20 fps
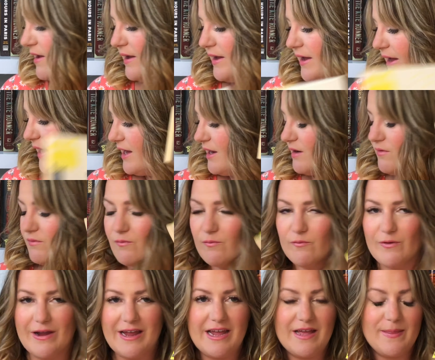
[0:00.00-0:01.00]
And
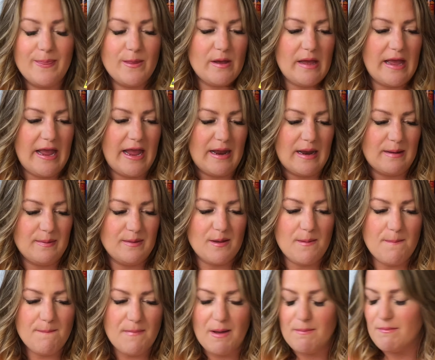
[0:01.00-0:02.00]
Ran the
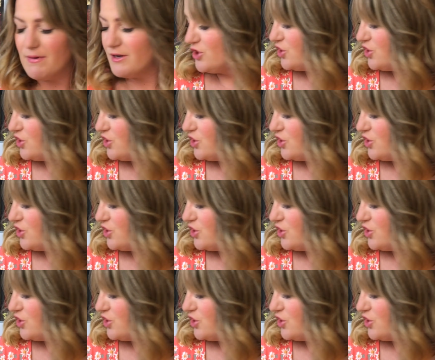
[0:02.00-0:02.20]
Anthem. I'm not